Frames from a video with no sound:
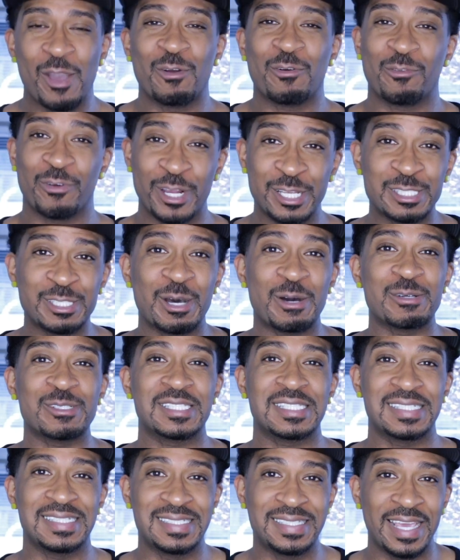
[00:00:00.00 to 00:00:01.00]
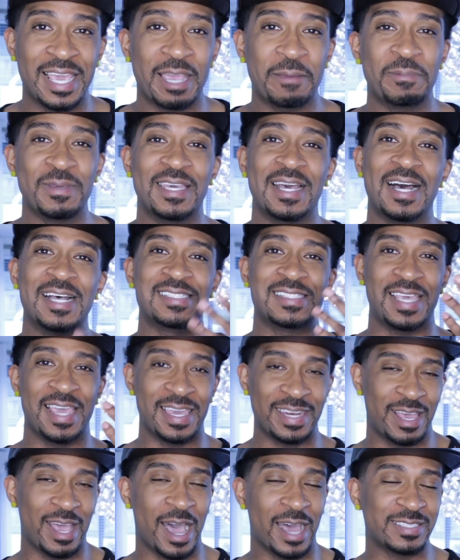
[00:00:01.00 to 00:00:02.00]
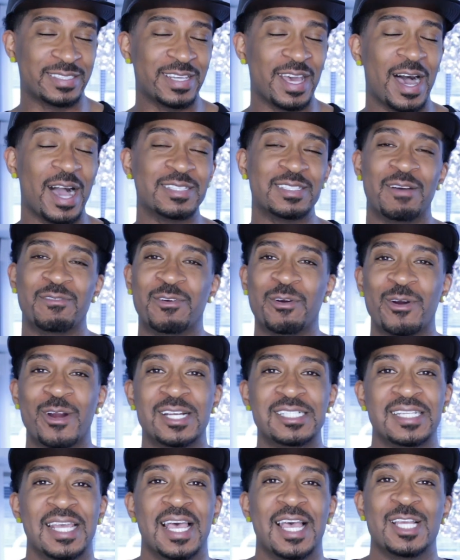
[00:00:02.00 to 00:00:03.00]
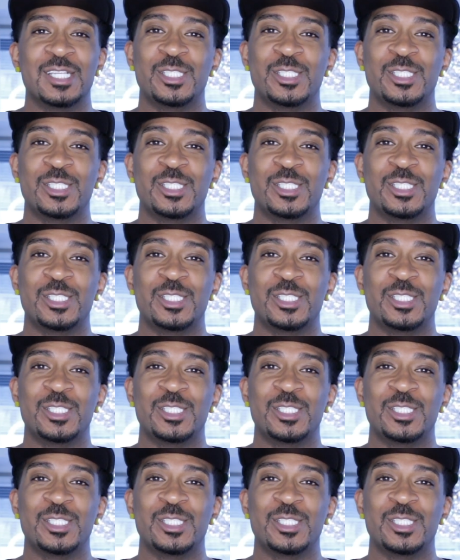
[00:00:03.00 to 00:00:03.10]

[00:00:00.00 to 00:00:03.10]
Rizzo's dick because in Untucked, of course,